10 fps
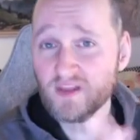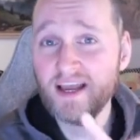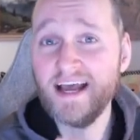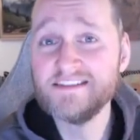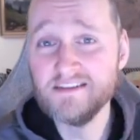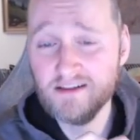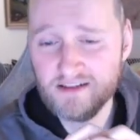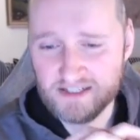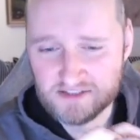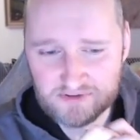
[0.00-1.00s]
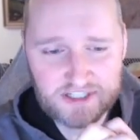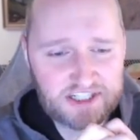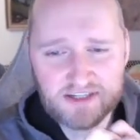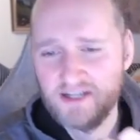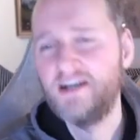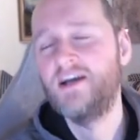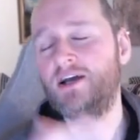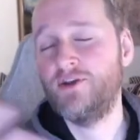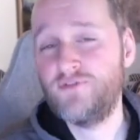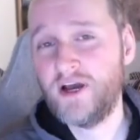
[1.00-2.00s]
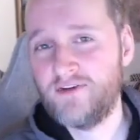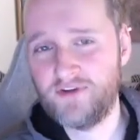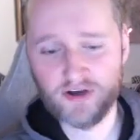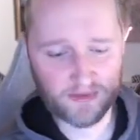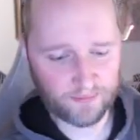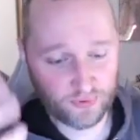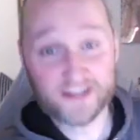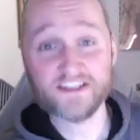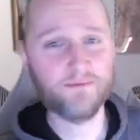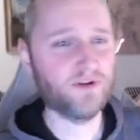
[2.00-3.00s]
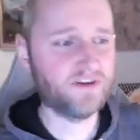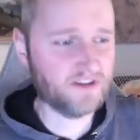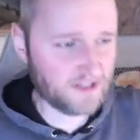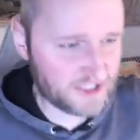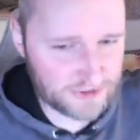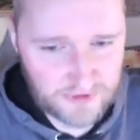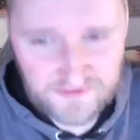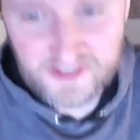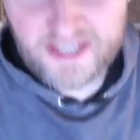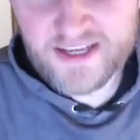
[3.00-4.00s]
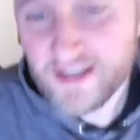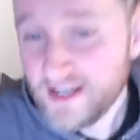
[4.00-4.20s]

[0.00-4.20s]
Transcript: As a little illustration, if you have a pressing political issue of the day,